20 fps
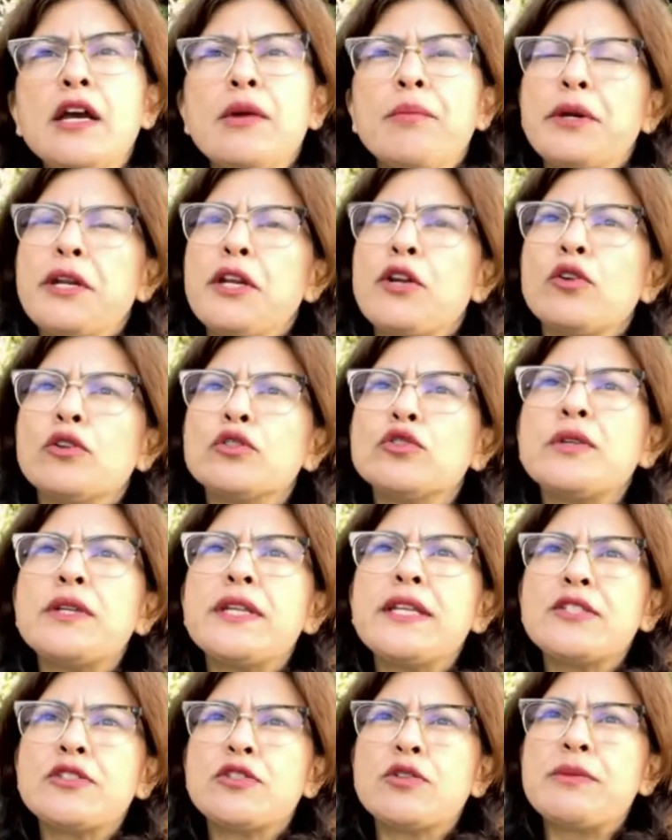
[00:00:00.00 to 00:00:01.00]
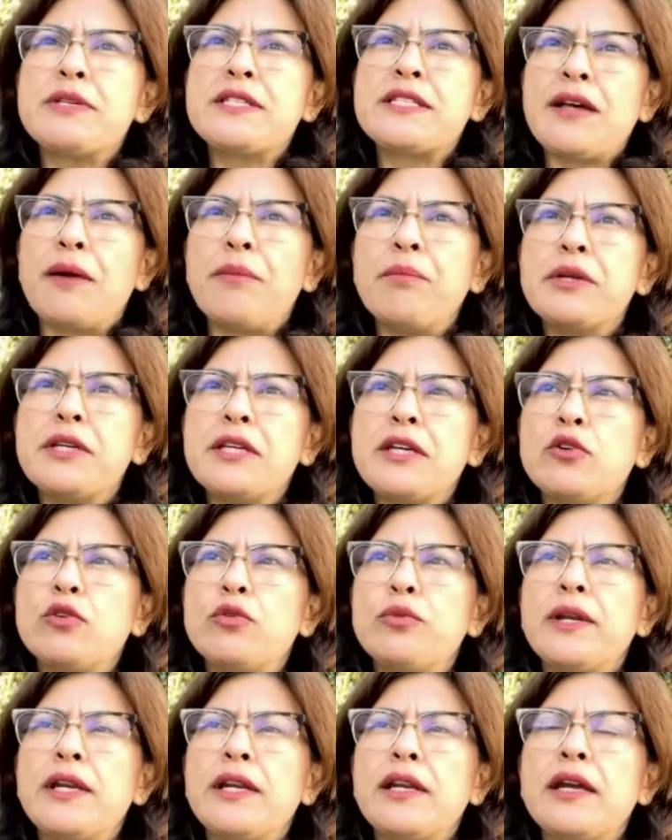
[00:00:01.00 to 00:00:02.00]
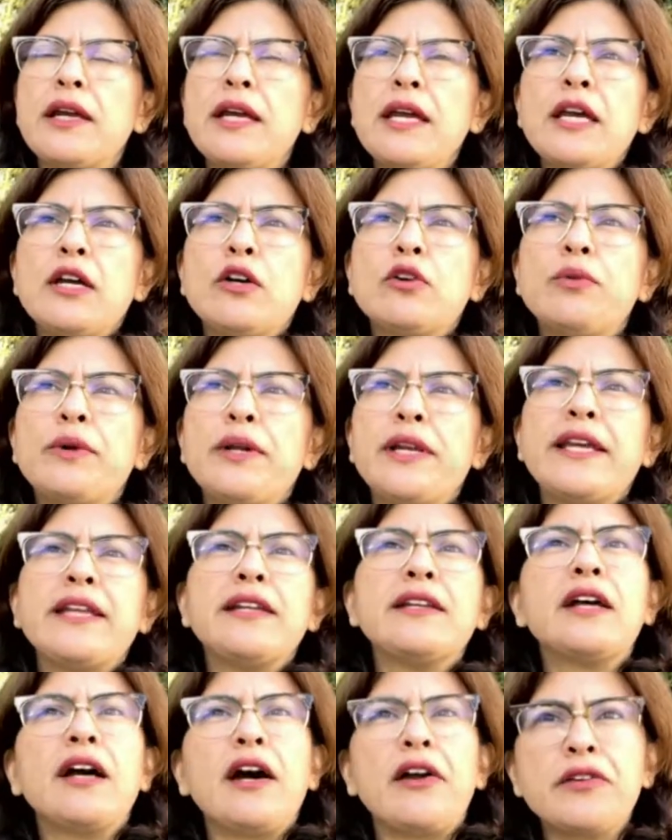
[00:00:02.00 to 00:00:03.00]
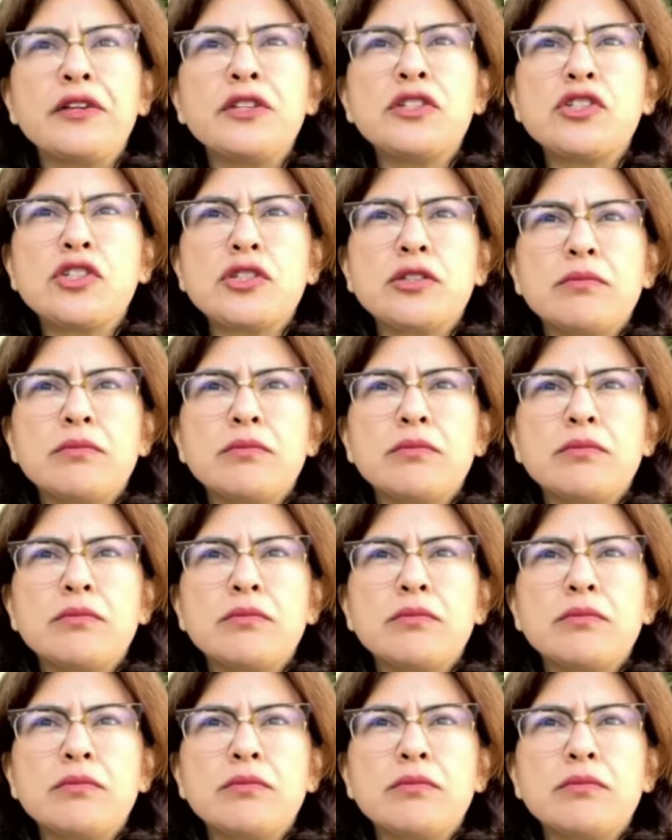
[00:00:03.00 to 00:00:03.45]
But it also needs to be somebody who will encourage